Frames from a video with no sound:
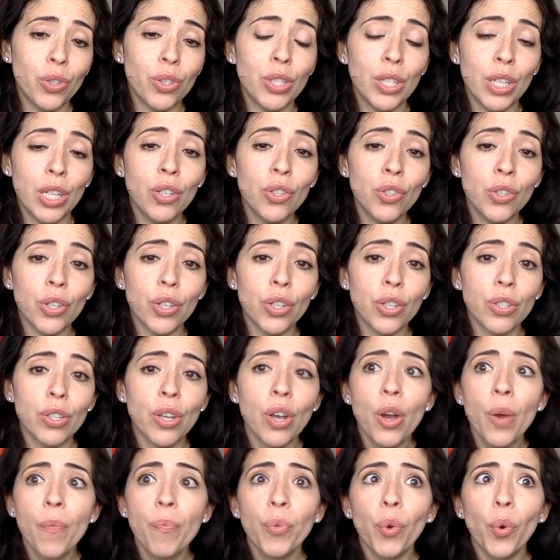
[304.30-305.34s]
your teachers,
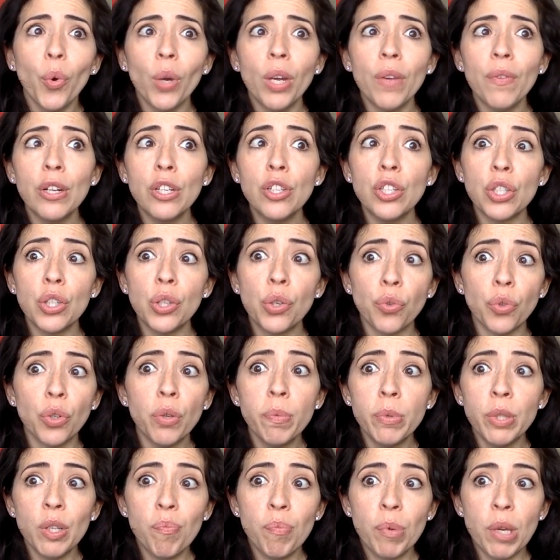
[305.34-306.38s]
or even just
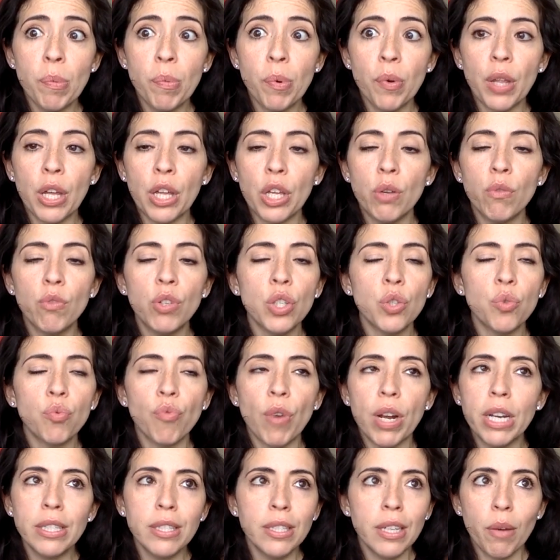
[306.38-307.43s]
groups of people that you just
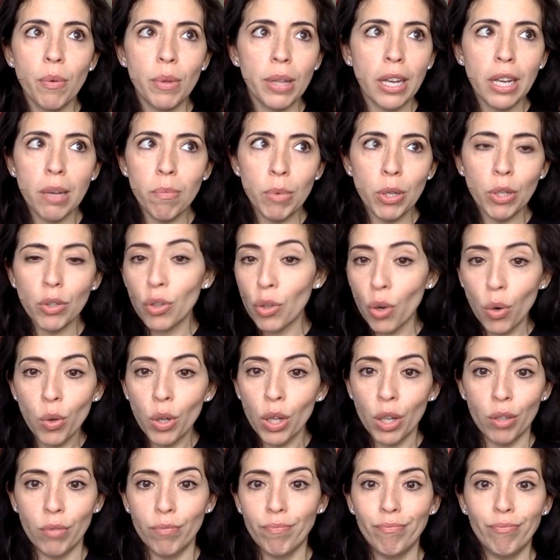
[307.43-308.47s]
resonate with. That could be your
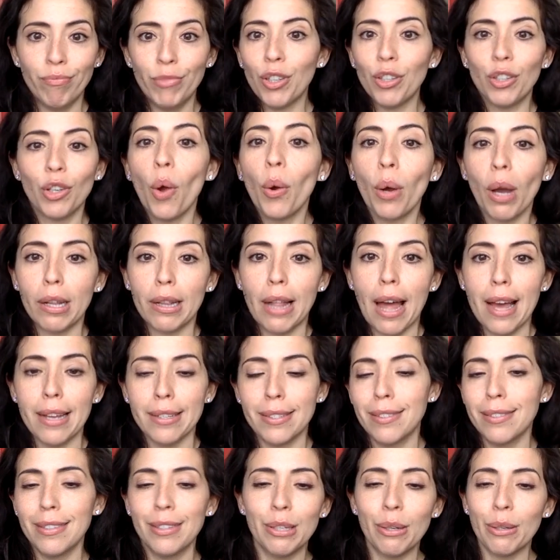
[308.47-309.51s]
yoga class,
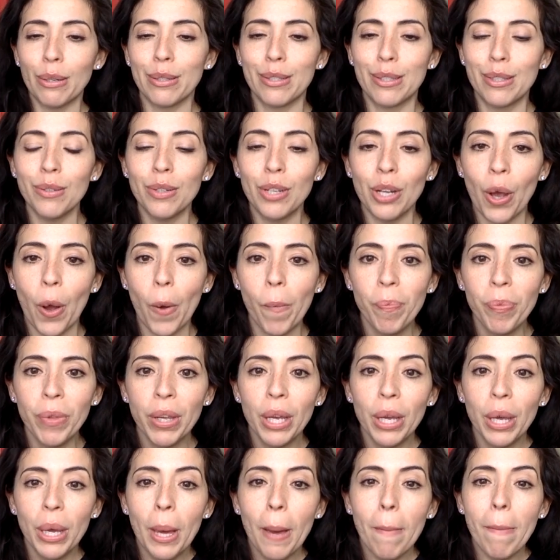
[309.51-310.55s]
you know, your studio.
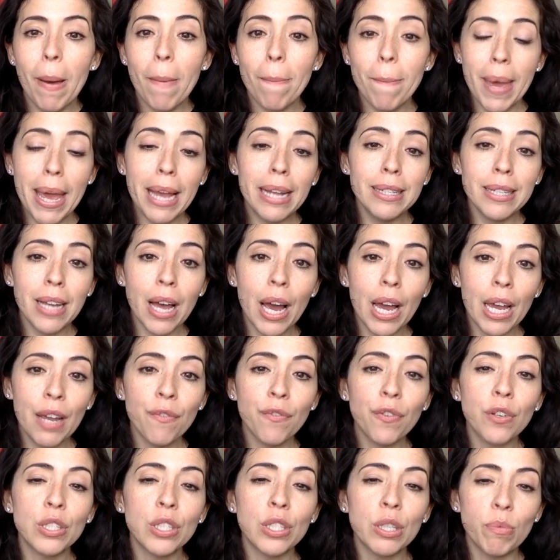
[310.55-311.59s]
But make time
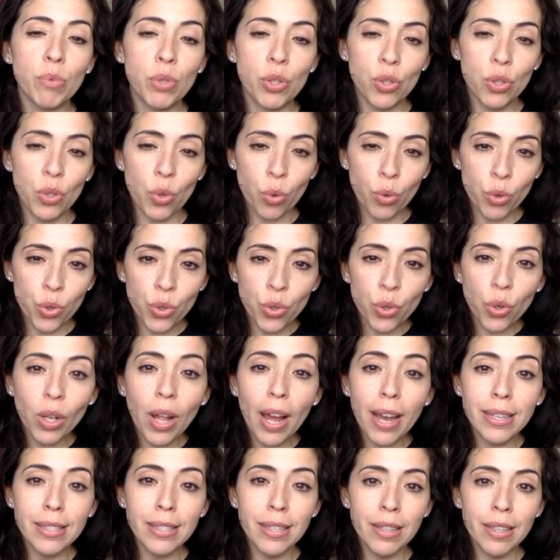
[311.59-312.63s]
for some
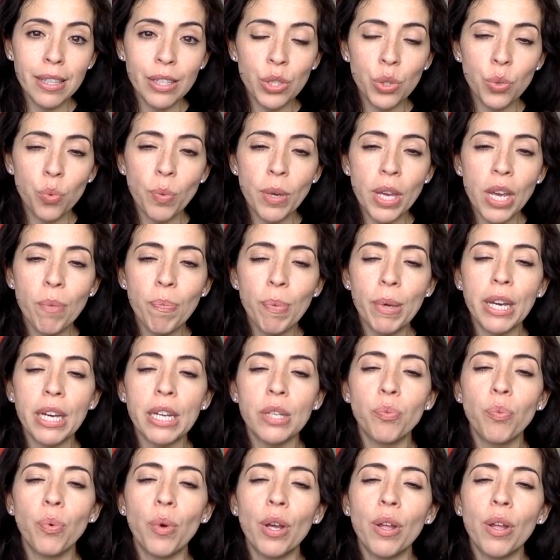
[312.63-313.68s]
socializing this week, because